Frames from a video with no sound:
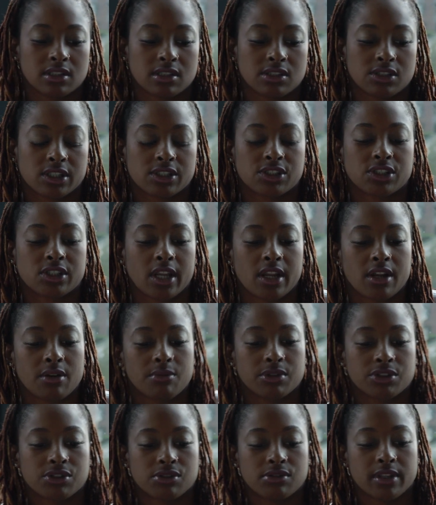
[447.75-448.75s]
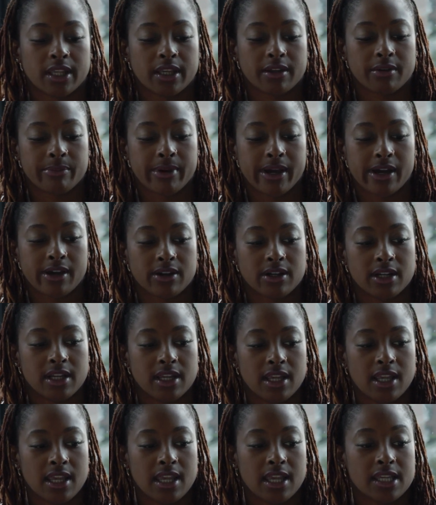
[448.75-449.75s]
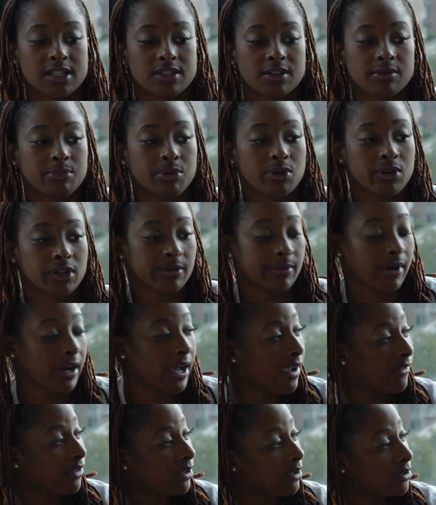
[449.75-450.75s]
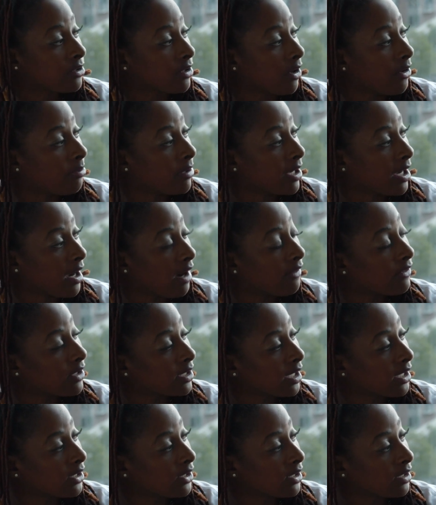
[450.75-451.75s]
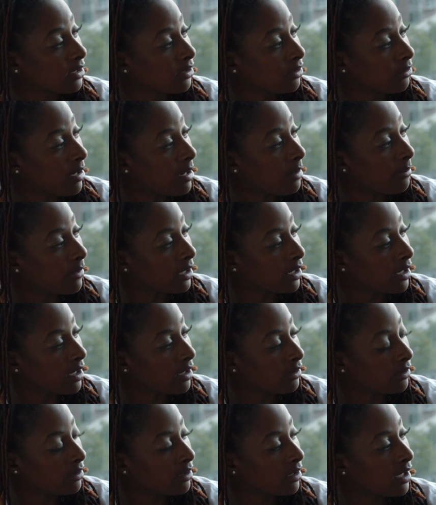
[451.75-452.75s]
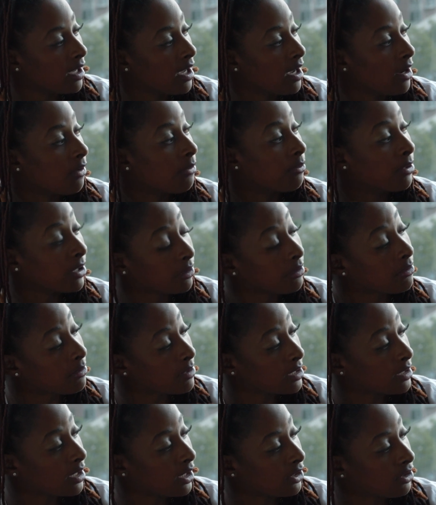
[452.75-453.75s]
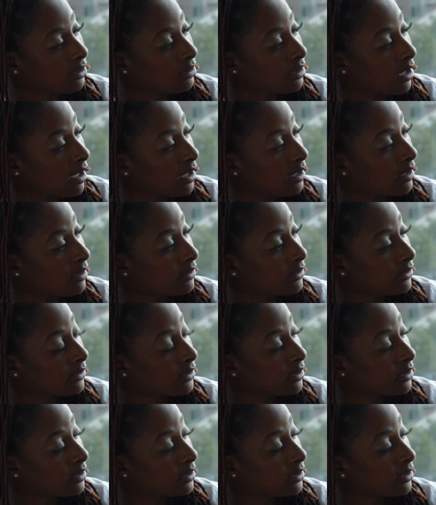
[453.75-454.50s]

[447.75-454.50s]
just share what you think about is important about having those open conversations around mental health with the ones that you love?